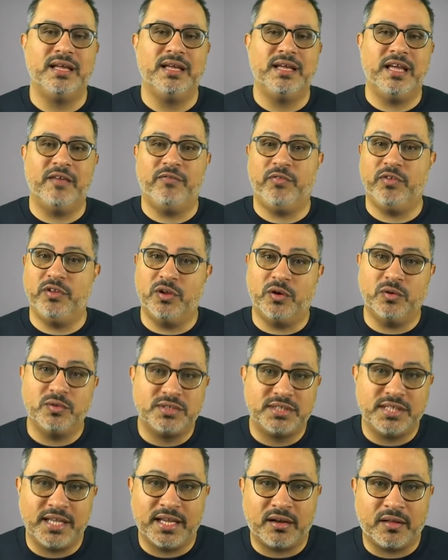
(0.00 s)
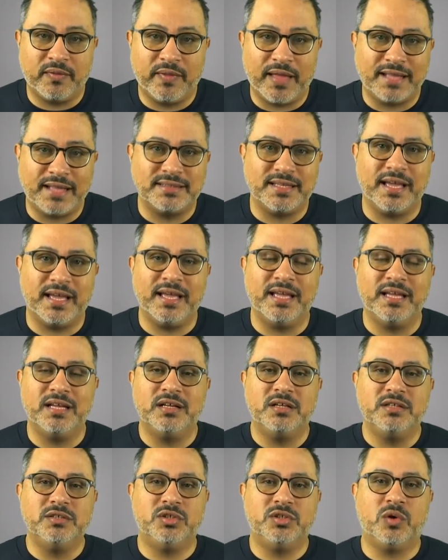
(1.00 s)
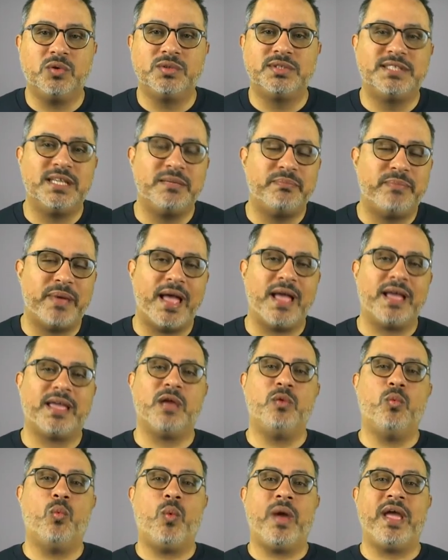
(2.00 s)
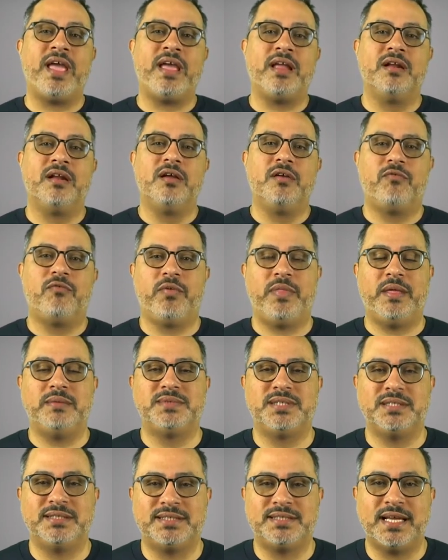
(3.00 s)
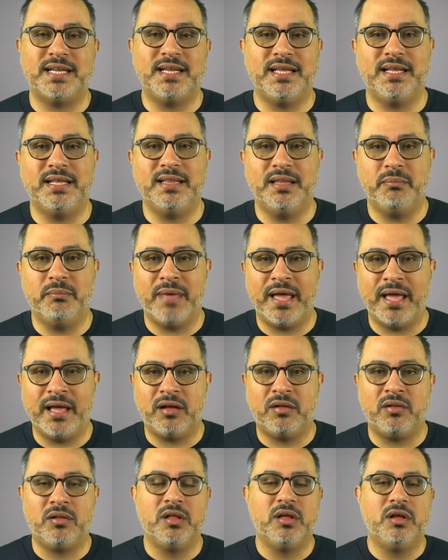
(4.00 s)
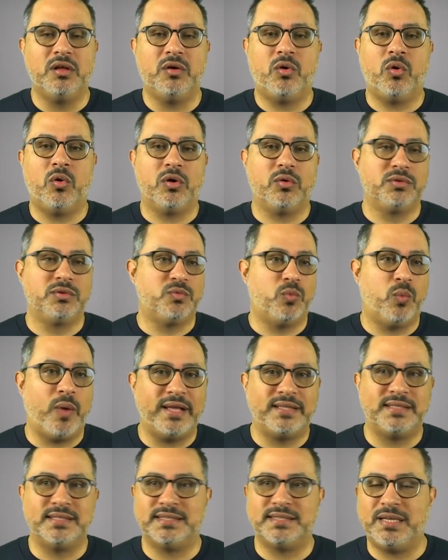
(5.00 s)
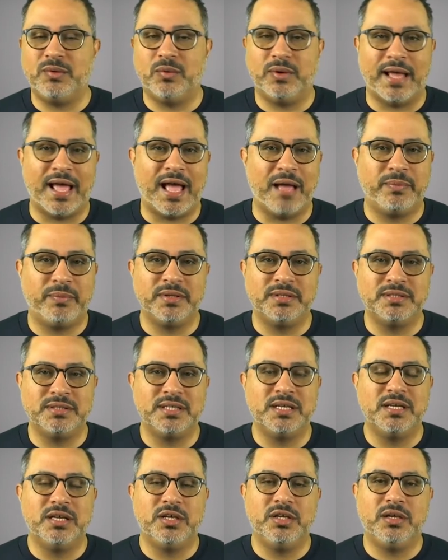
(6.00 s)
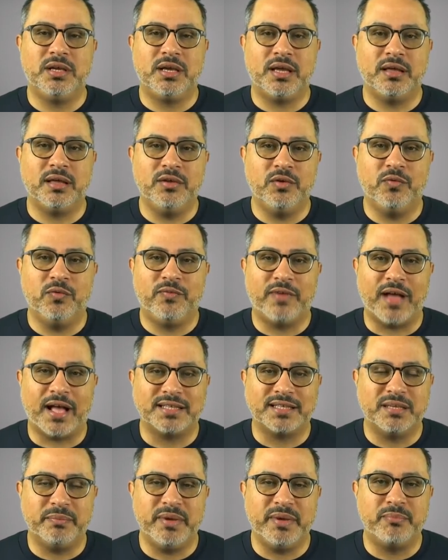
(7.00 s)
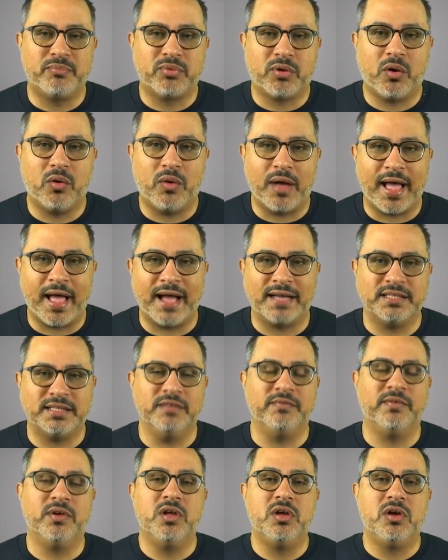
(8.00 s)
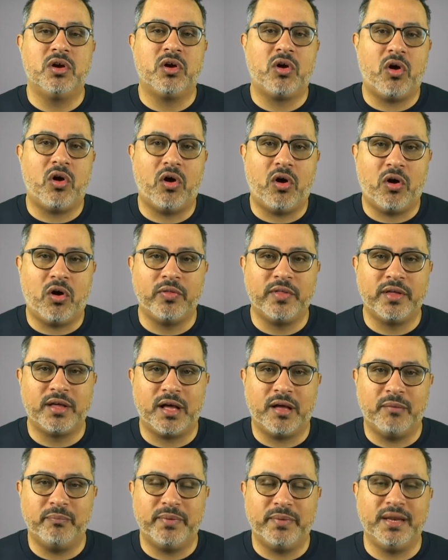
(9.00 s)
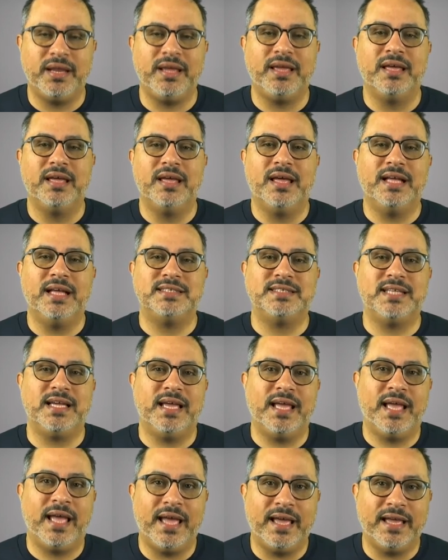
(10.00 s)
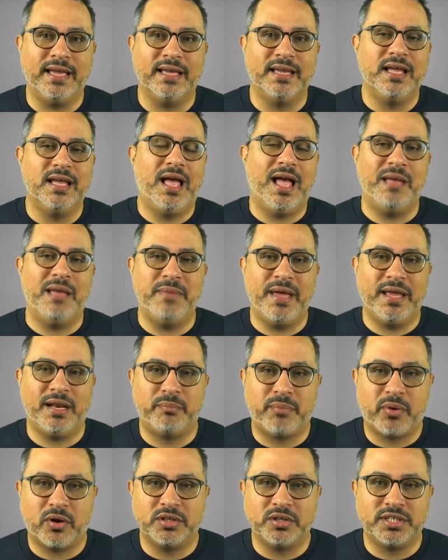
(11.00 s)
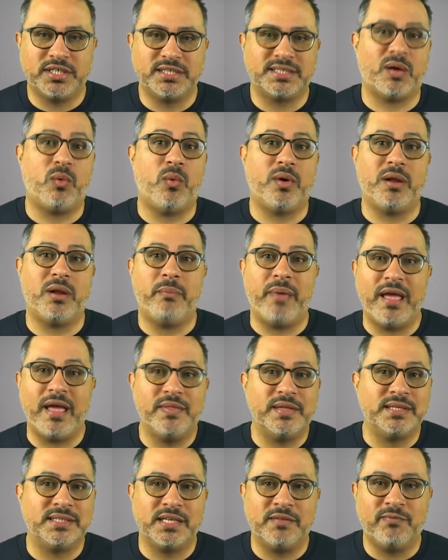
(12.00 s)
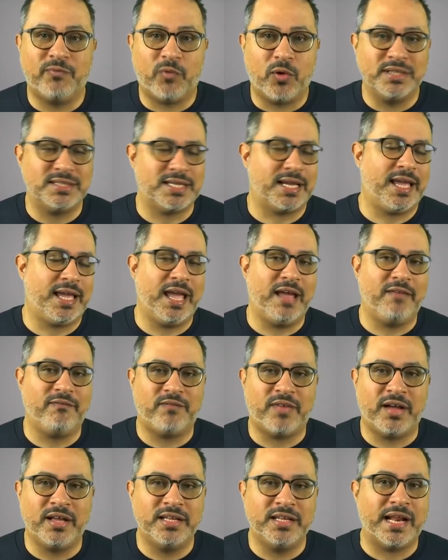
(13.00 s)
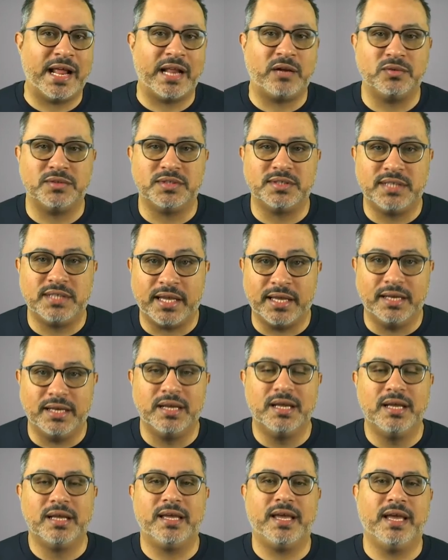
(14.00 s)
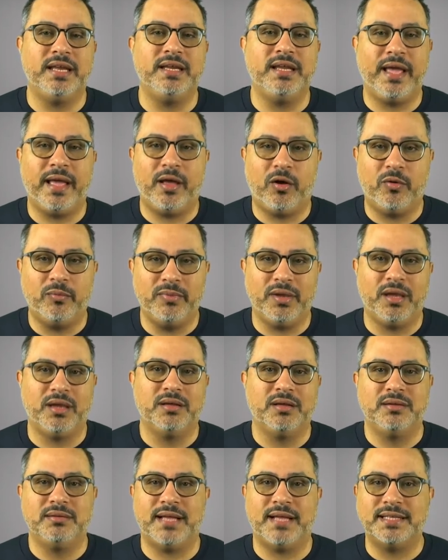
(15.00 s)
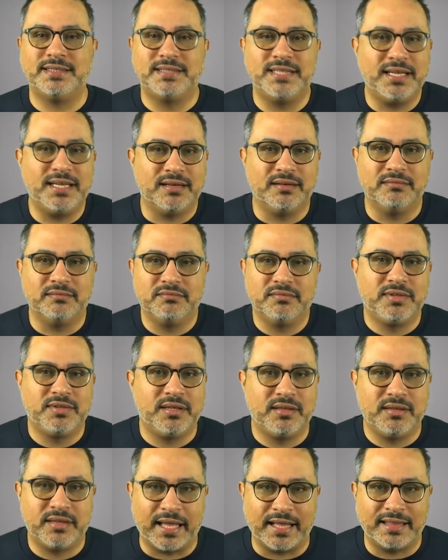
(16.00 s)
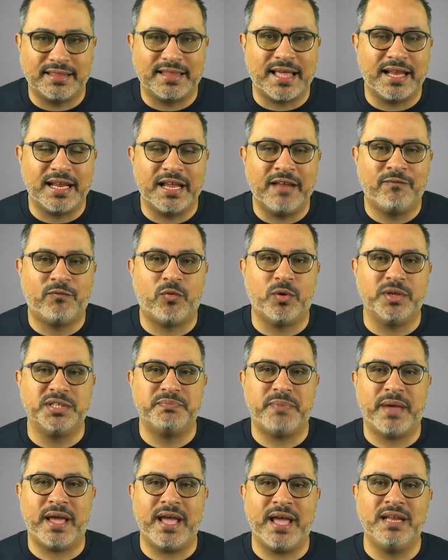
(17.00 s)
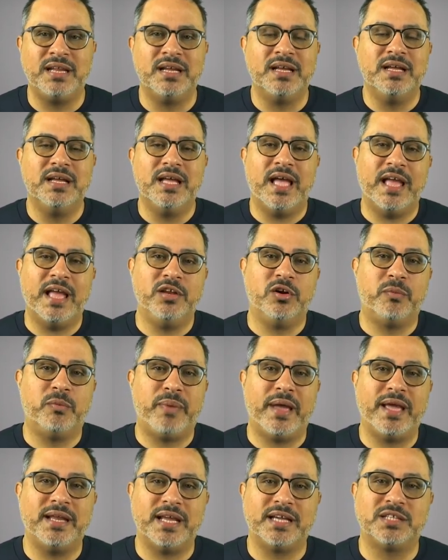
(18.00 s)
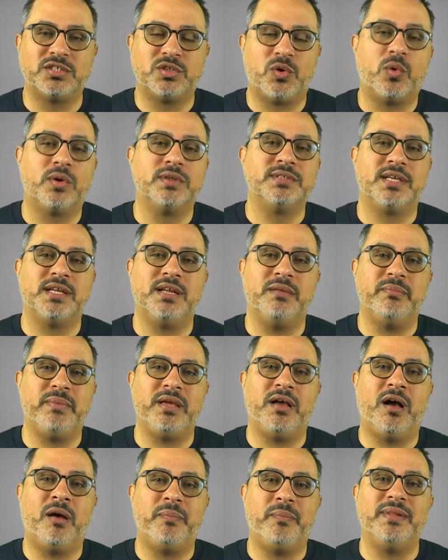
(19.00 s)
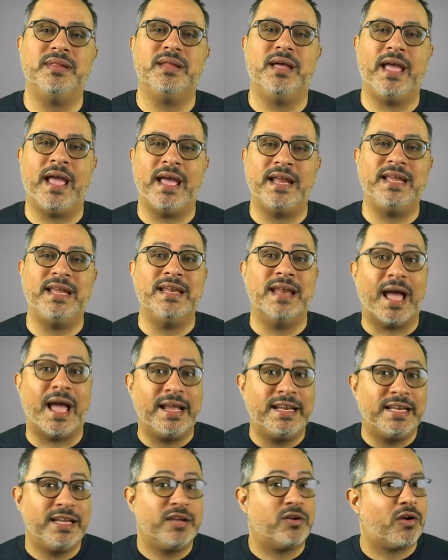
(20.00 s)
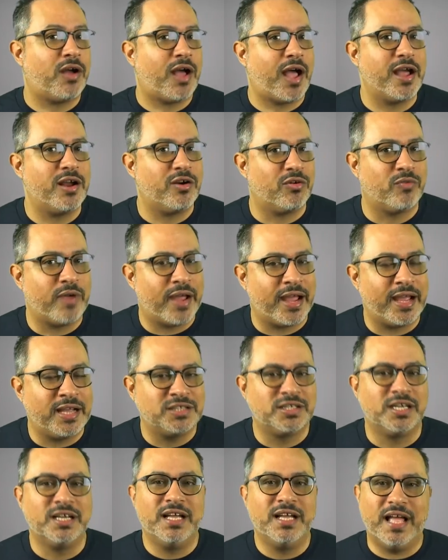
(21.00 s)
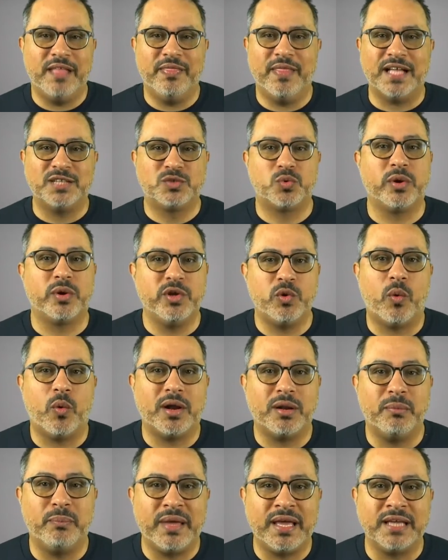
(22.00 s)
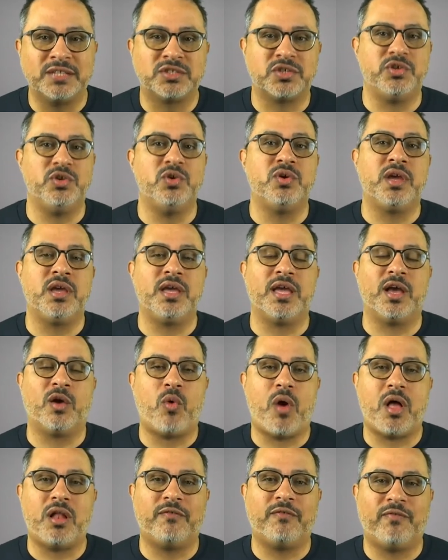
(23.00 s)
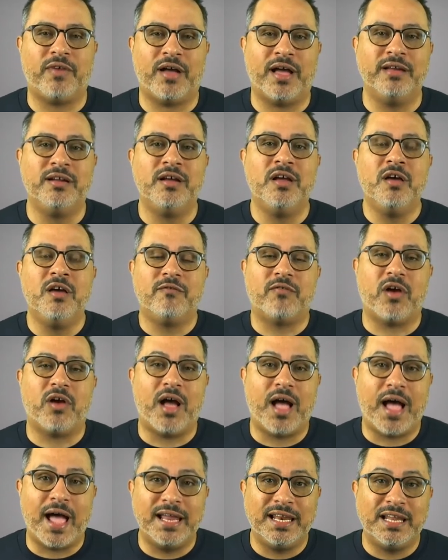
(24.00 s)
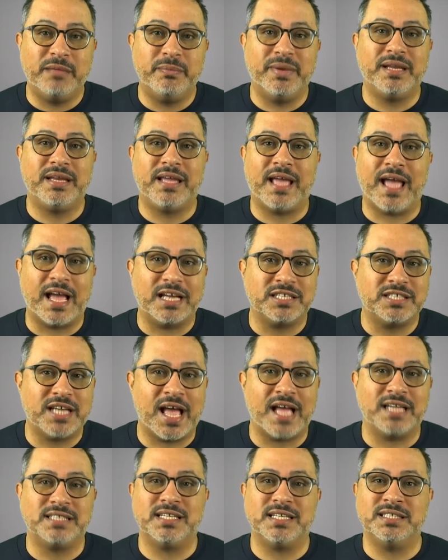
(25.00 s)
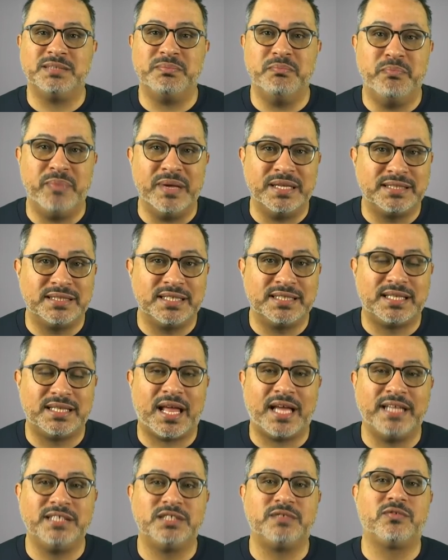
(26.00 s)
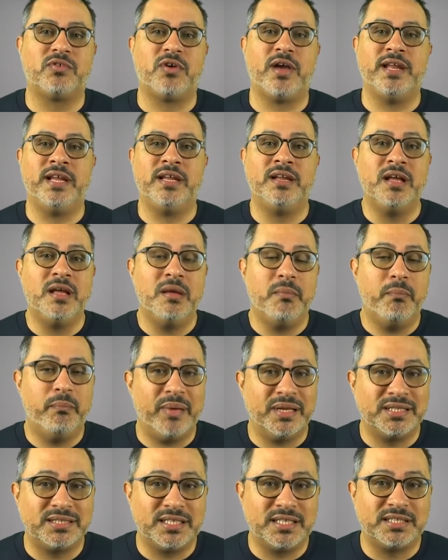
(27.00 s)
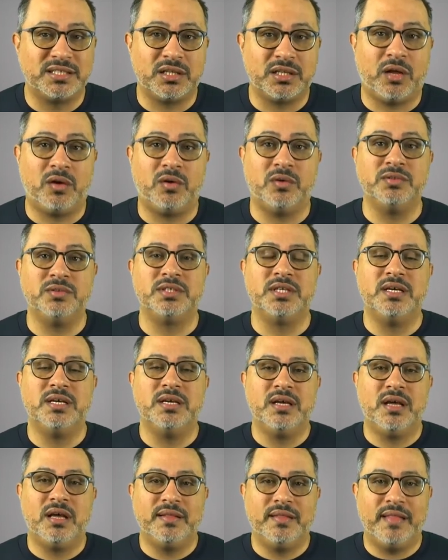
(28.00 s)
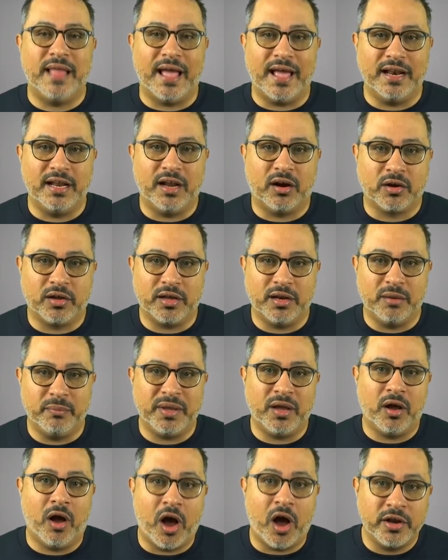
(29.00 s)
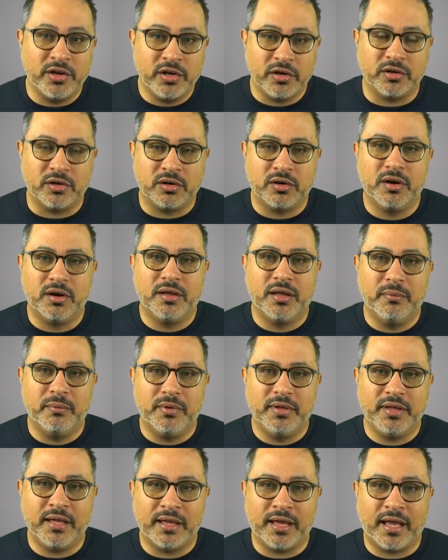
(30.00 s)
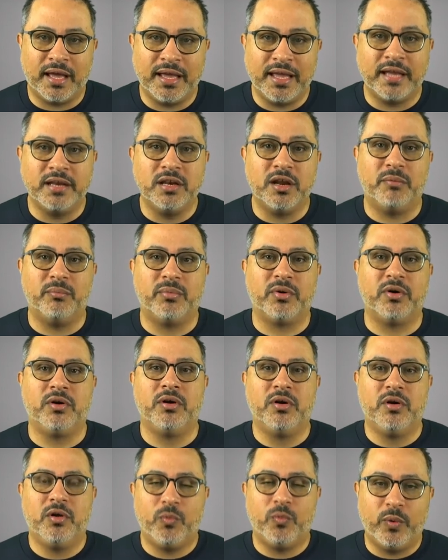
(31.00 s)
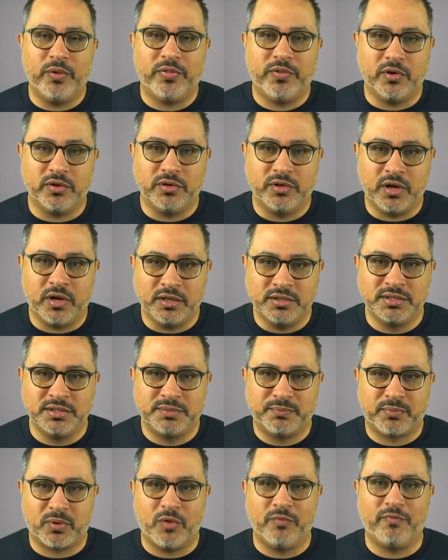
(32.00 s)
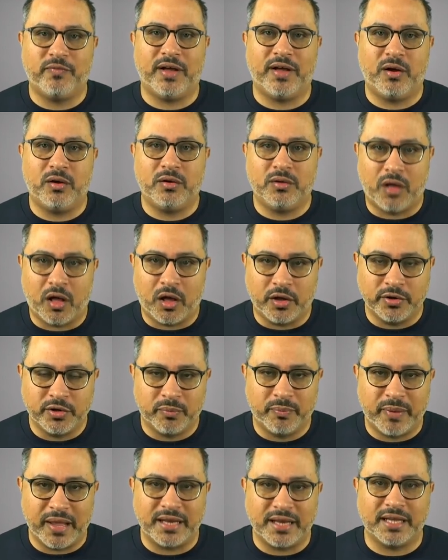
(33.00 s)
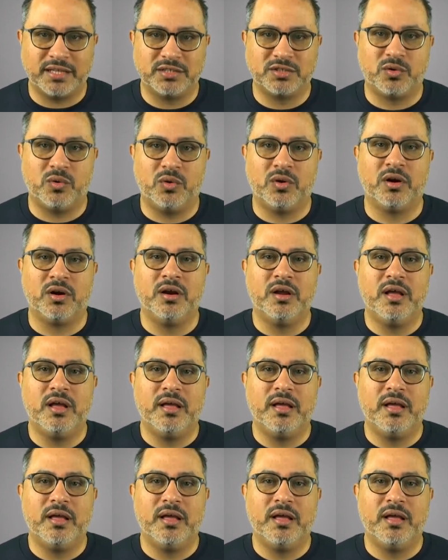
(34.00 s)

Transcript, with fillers: If you don't see it on that day, don't sit back and wait for them to send it in the mail or wait to see what happens. You've got to be proactive. Call the company and say, hey, I made a purchase. I want to pay this invoice. I can't find it. I don't see it. Can you help me? That's it. Get that invoice paid, and your Paydex score is going to be up in the 80, 90, or higher range. And that's where you want to be so you can get qualified for high limit cash access business lines of credit, business loans, that are going to be on your EIN number with your DUNS profile on your paydex score.